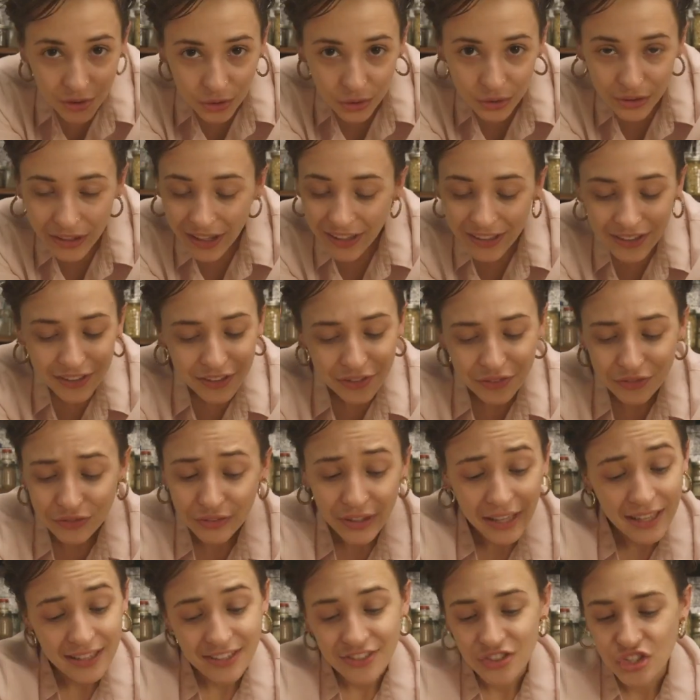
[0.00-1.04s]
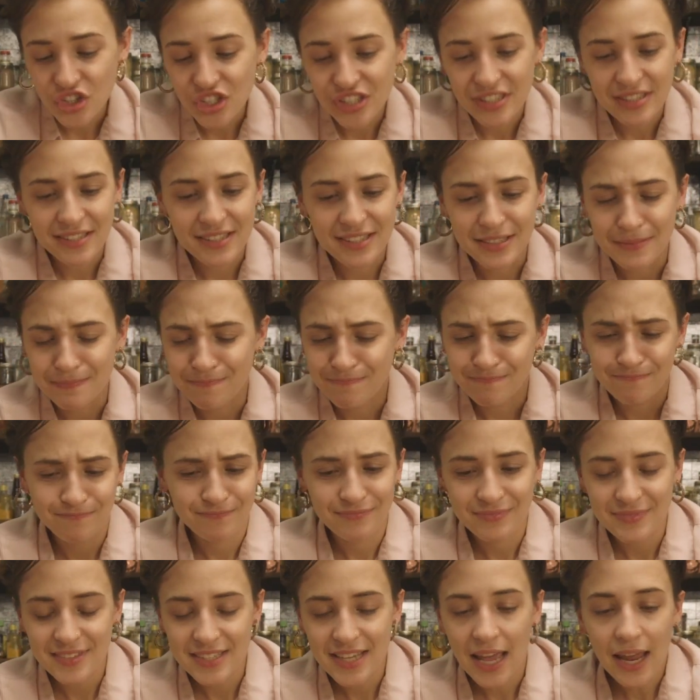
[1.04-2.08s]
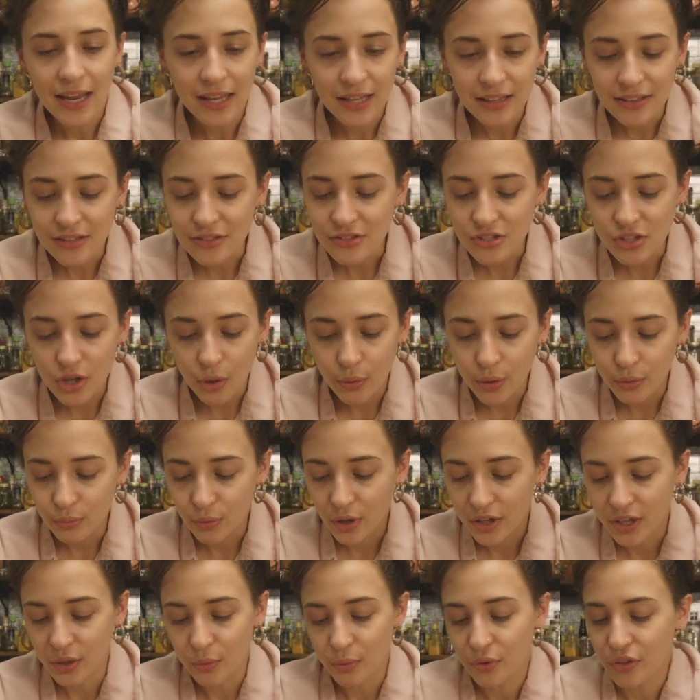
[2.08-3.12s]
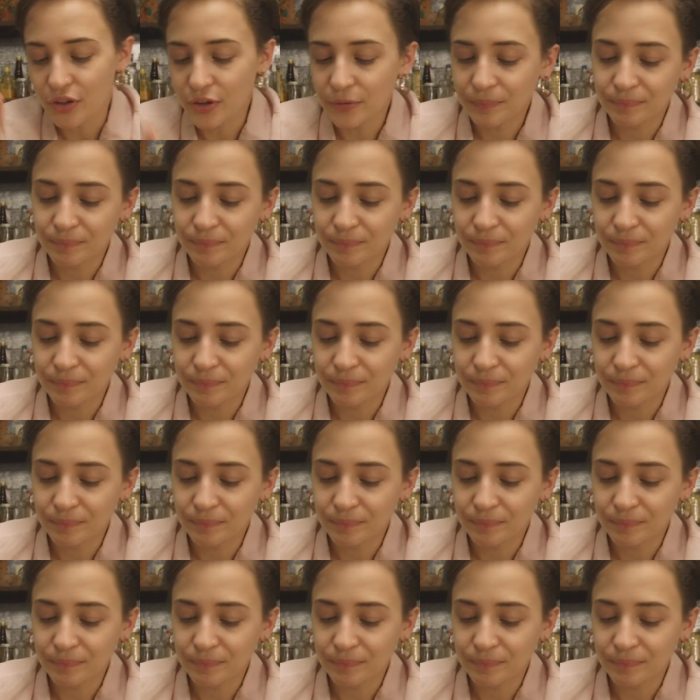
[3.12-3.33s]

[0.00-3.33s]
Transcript: creative and just taking this dough and running with it.